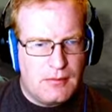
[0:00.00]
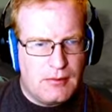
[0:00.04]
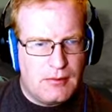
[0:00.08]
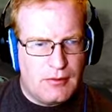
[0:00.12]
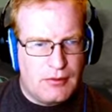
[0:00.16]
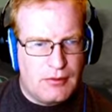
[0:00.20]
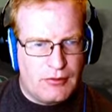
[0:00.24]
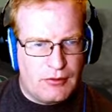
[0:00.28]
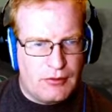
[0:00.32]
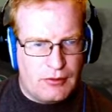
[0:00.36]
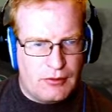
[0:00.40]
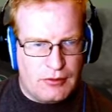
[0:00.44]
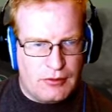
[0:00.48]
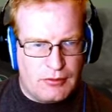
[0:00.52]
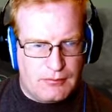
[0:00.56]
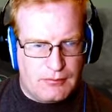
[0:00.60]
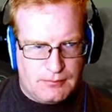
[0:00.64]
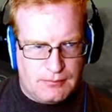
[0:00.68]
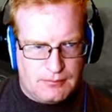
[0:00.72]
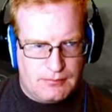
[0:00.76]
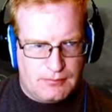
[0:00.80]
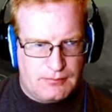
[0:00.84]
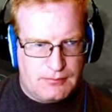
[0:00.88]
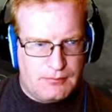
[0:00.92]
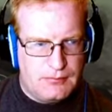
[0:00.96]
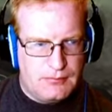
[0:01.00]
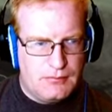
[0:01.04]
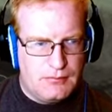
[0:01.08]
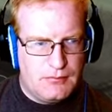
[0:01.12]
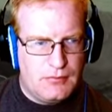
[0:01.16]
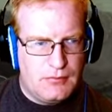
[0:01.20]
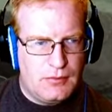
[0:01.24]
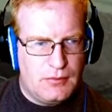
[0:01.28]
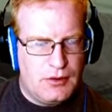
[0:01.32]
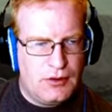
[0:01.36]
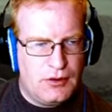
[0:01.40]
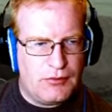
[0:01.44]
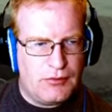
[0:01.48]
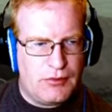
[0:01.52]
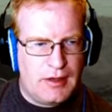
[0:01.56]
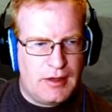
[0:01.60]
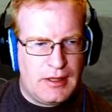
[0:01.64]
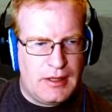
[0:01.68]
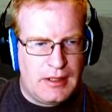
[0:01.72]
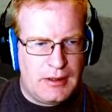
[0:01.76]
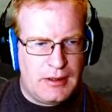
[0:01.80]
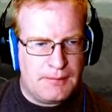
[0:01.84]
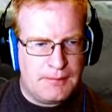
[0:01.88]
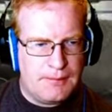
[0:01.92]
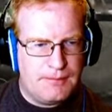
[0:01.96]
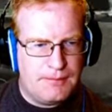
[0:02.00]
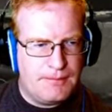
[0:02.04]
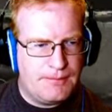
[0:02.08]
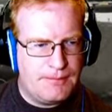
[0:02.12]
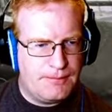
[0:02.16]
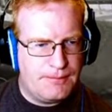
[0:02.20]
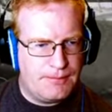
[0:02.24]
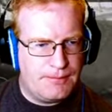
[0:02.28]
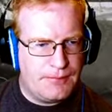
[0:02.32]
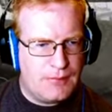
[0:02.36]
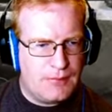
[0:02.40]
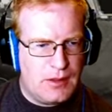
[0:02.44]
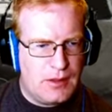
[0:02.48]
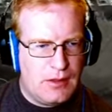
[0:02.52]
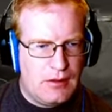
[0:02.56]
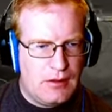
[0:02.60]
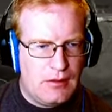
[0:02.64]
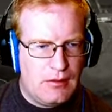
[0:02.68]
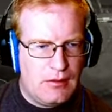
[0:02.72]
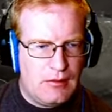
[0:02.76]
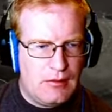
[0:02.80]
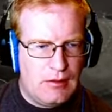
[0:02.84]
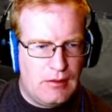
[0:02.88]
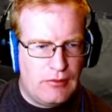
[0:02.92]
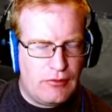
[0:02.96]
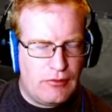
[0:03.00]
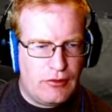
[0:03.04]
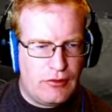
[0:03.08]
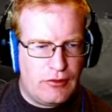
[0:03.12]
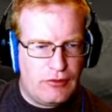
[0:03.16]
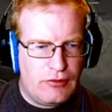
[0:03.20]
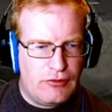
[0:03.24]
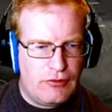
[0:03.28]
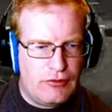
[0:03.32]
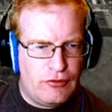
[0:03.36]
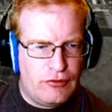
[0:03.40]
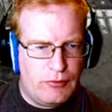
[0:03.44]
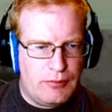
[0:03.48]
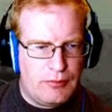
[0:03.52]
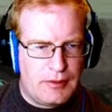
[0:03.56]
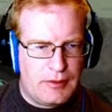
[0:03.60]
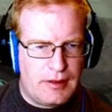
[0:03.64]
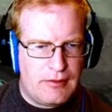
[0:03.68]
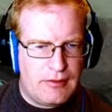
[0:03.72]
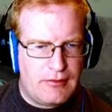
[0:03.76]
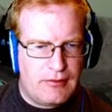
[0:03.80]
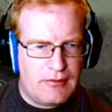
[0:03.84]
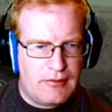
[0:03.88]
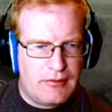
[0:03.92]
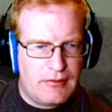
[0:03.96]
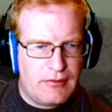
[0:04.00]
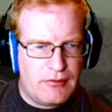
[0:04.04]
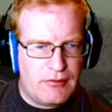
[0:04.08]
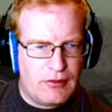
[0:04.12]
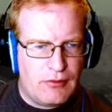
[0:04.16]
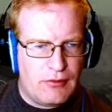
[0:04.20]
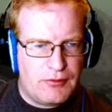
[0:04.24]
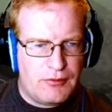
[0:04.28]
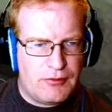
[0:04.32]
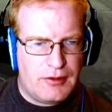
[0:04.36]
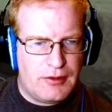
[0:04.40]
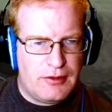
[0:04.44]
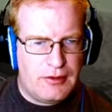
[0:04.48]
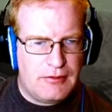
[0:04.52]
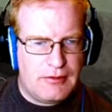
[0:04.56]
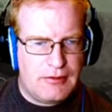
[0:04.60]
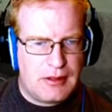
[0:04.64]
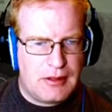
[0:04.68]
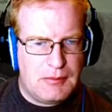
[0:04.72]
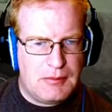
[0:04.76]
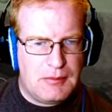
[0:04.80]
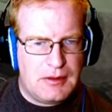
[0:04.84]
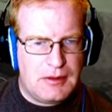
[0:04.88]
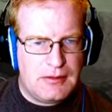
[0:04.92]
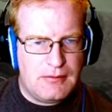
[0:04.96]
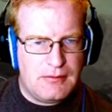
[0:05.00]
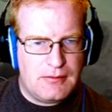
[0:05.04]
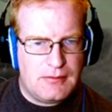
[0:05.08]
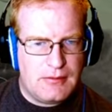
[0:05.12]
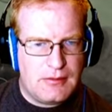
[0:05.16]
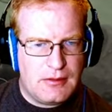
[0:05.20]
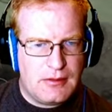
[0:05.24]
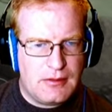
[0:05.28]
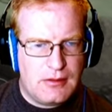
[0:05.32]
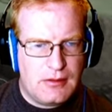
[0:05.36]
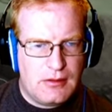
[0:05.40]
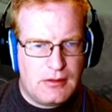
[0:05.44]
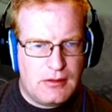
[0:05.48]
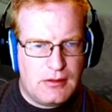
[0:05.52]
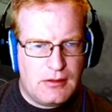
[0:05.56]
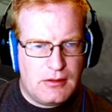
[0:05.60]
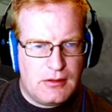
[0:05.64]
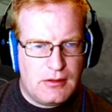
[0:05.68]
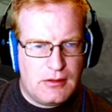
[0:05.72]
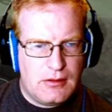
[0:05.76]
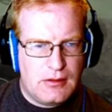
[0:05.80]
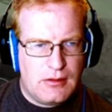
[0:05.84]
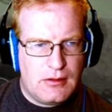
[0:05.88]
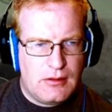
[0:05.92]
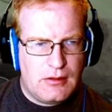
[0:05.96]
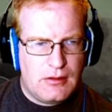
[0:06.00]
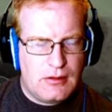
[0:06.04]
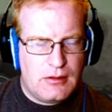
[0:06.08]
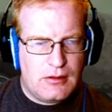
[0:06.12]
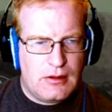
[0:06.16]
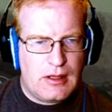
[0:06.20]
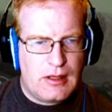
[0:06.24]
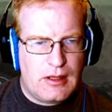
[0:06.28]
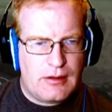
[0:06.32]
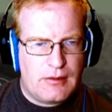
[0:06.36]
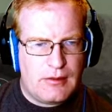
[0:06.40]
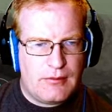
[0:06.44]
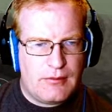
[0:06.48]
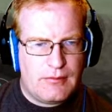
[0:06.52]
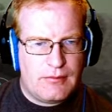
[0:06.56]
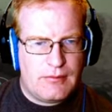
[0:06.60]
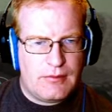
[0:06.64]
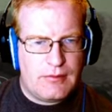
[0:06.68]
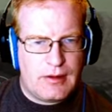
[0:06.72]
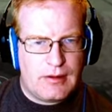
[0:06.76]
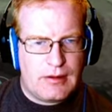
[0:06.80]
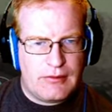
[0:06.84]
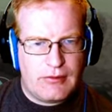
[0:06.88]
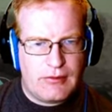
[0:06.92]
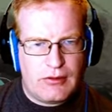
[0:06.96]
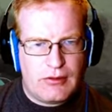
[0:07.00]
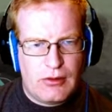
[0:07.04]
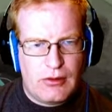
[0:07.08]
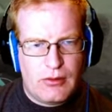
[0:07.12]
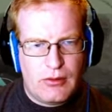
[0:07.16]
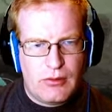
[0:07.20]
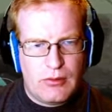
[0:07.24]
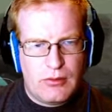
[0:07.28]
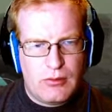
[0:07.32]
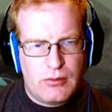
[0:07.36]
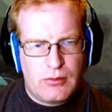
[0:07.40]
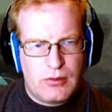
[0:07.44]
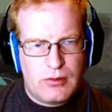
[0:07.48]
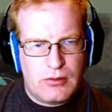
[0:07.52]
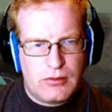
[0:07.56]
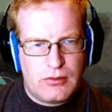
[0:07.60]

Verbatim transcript: There's our uranium. These are the two places the sulfur needs to come in. Yeah, let's go...